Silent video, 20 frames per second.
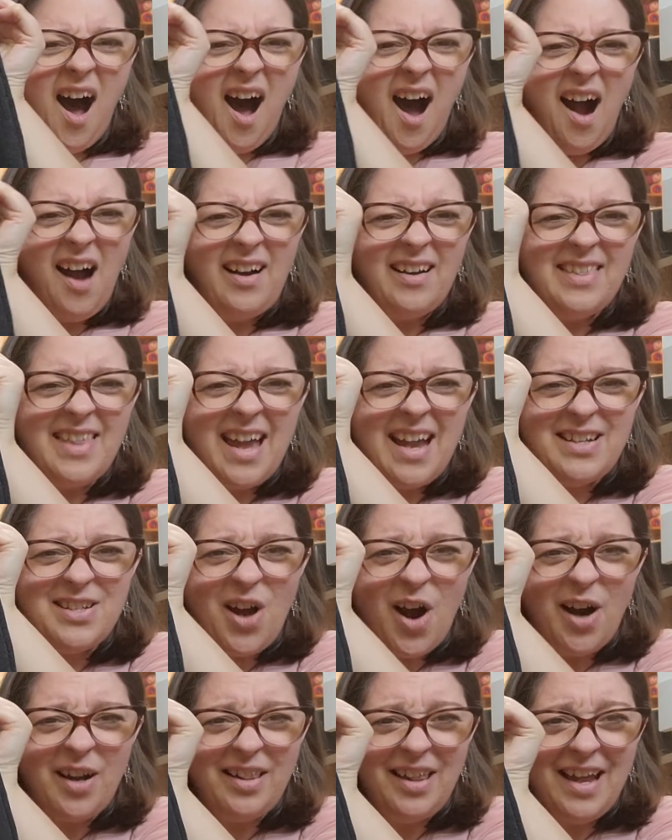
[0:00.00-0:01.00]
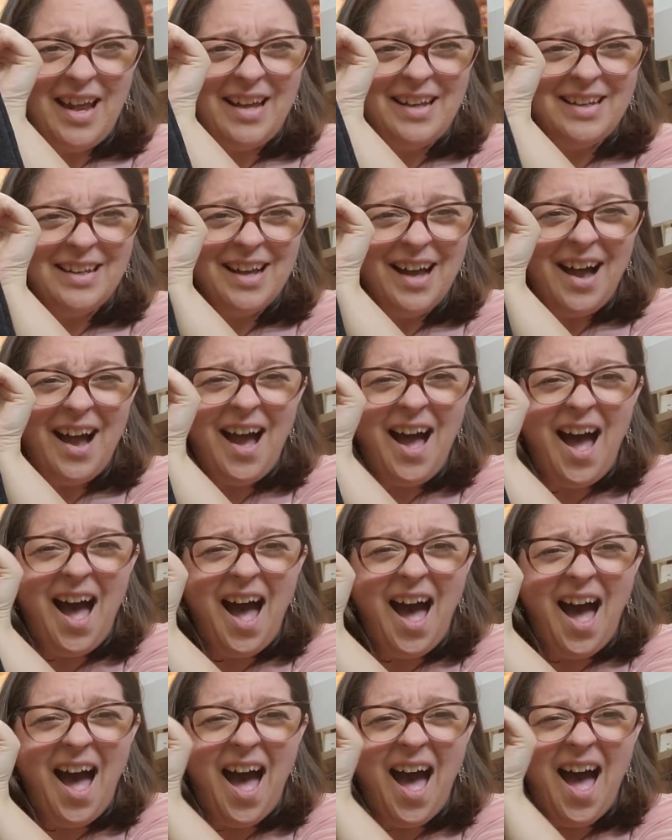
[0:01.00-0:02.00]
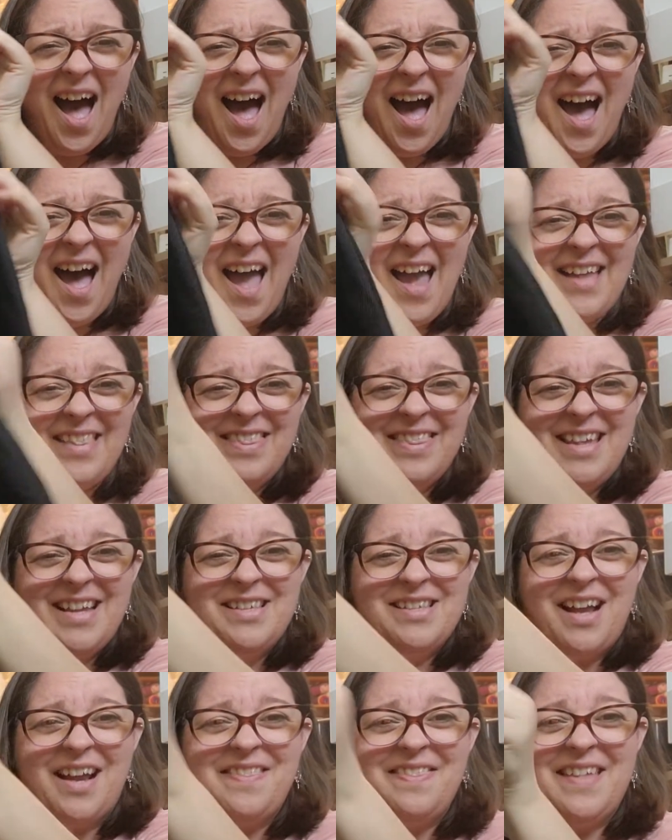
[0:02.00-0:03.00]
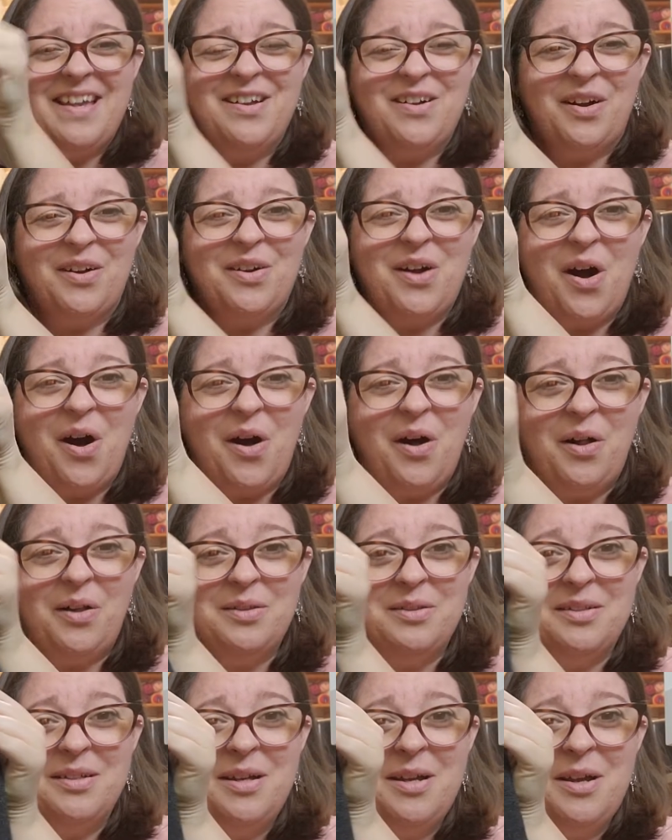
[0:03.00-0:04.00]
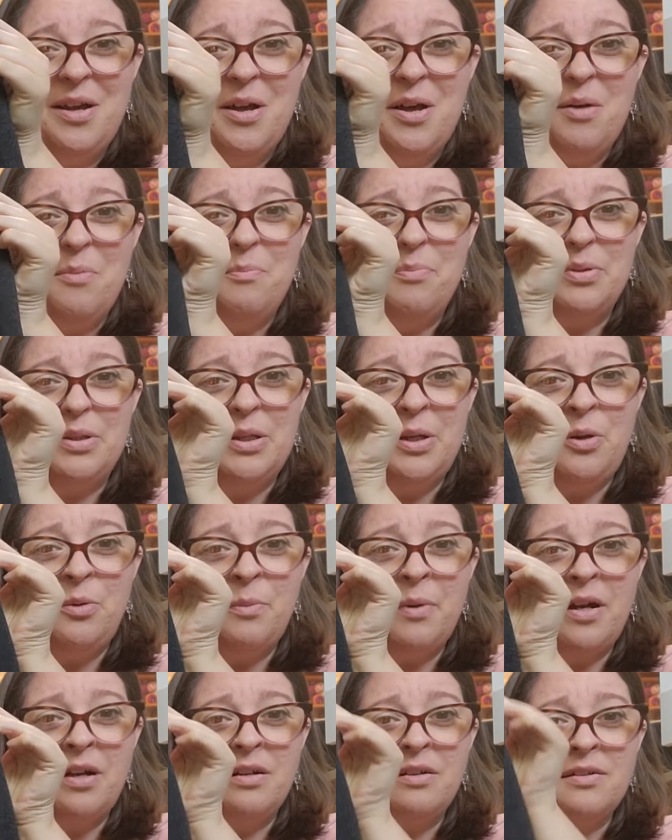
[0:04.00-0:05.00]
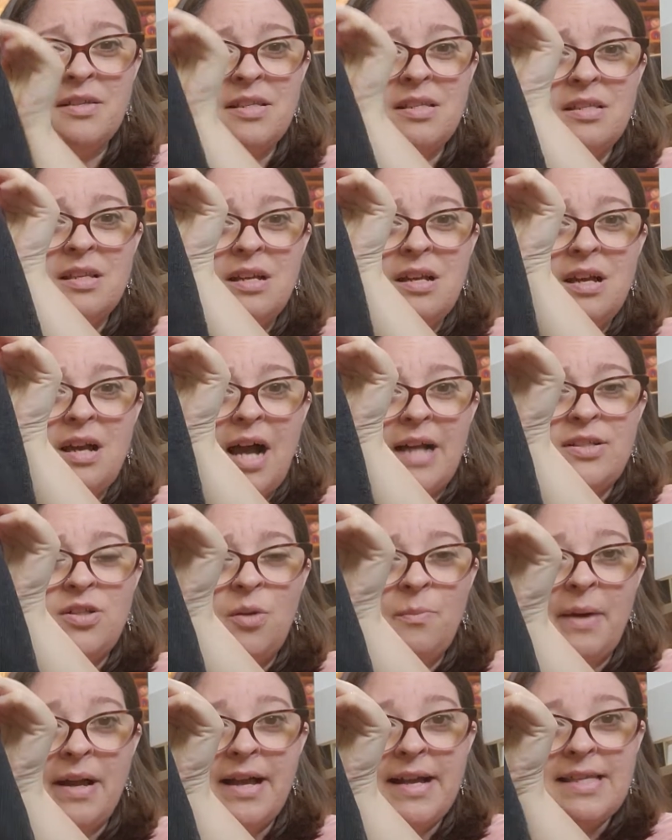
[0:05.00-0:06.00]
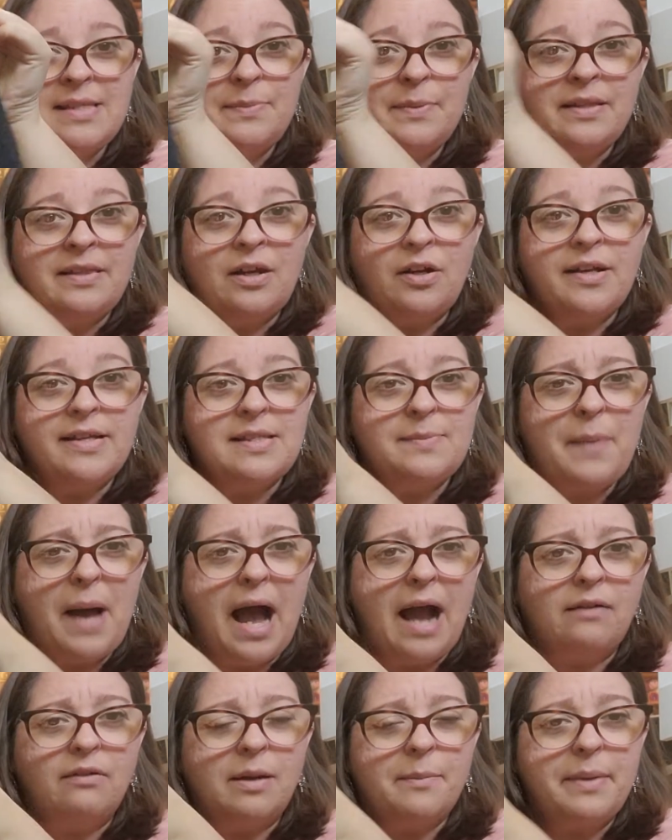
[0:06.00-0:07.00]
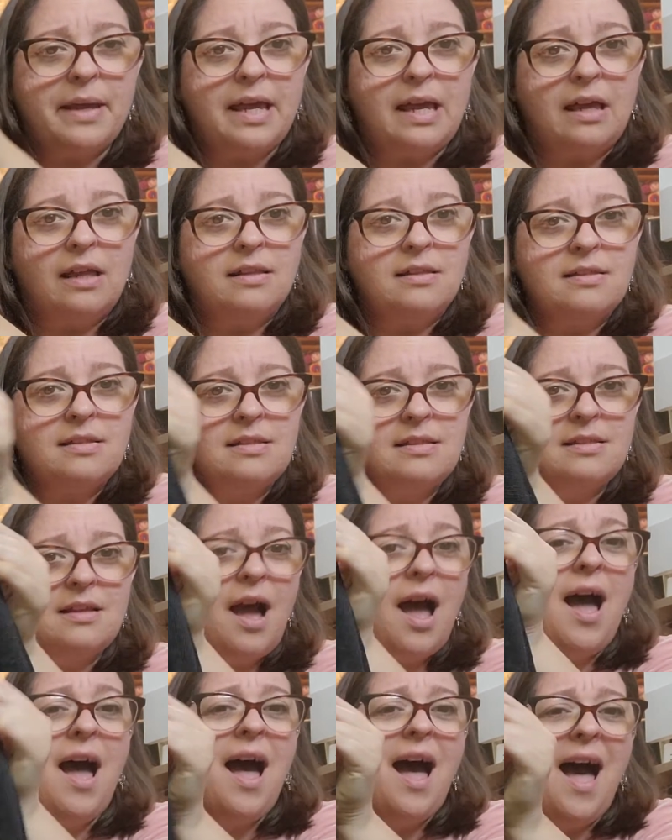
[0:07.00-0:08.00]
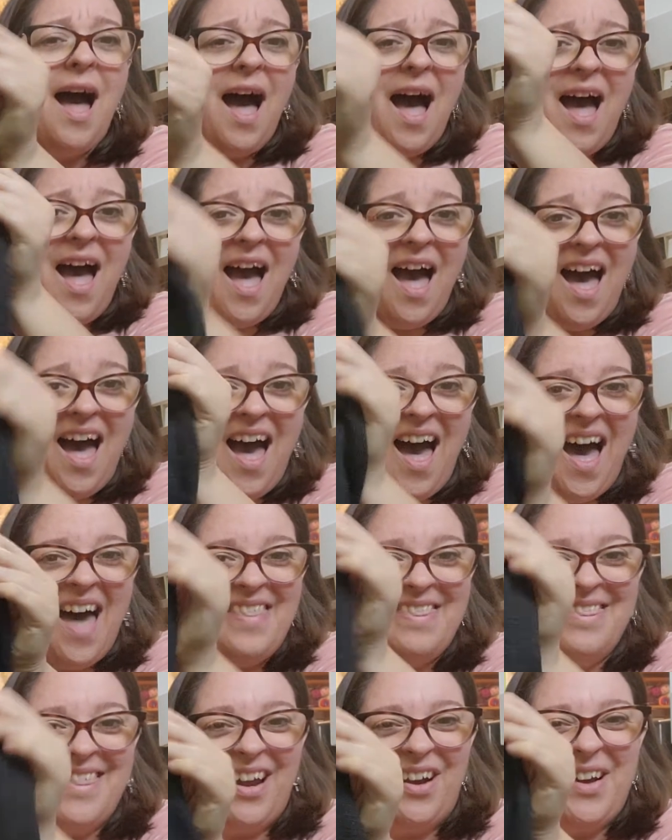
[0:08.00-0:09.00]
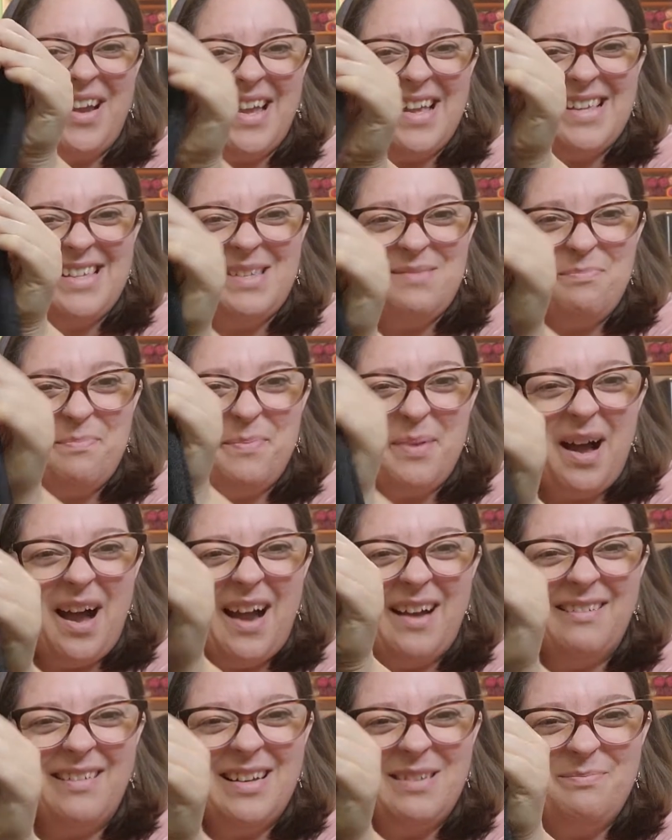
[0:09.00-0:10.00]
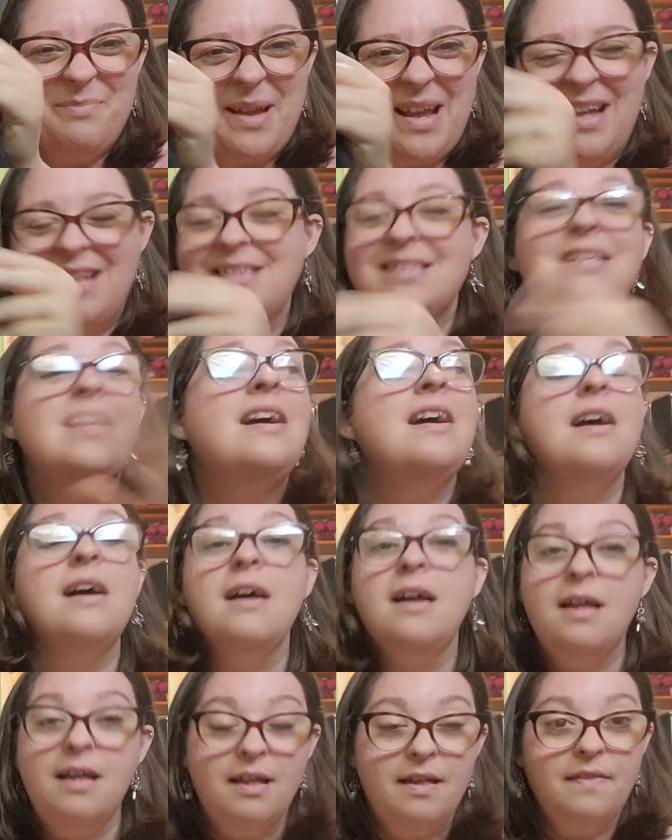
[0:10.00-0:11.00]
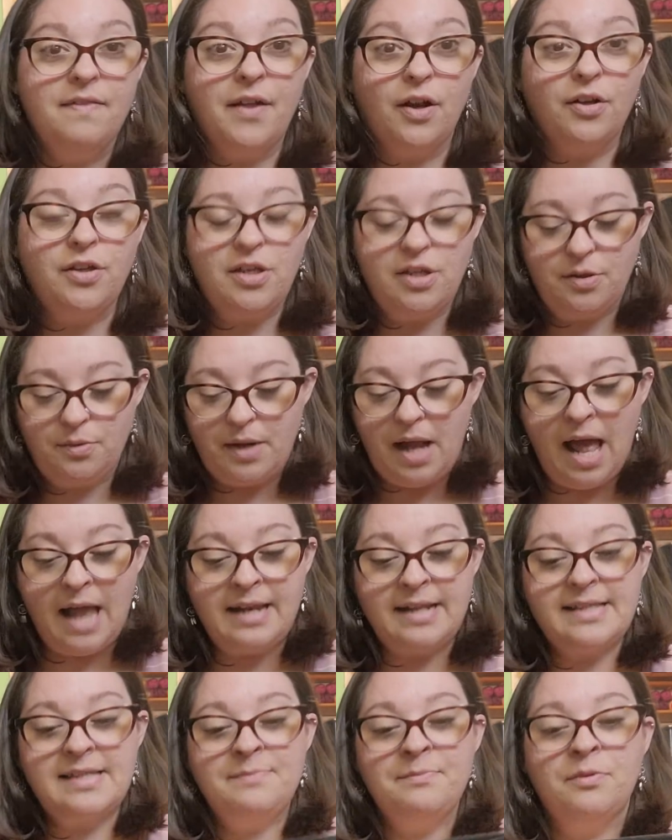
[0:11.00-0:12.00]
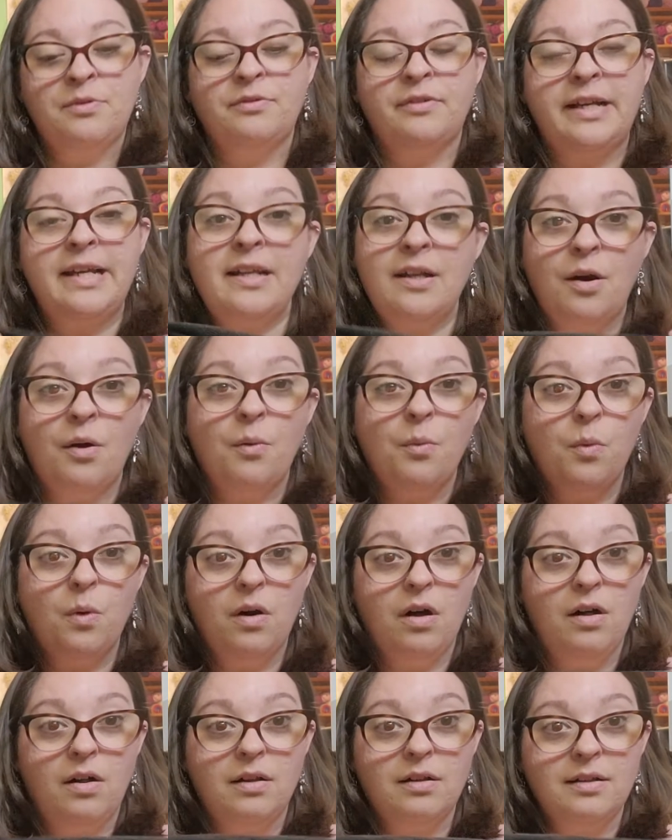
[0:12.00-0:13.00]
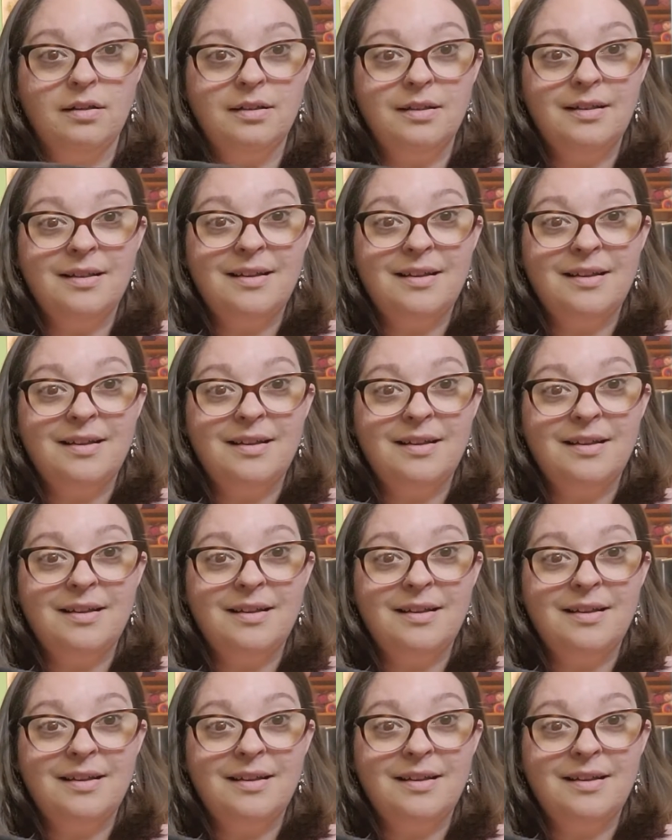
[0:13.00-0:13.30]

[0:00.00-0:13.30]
Aren't they darling? These, I think, are called bloomers. I told my husband they're his pirate pants. They're his pirate pants. They're cute. And it's merino wool.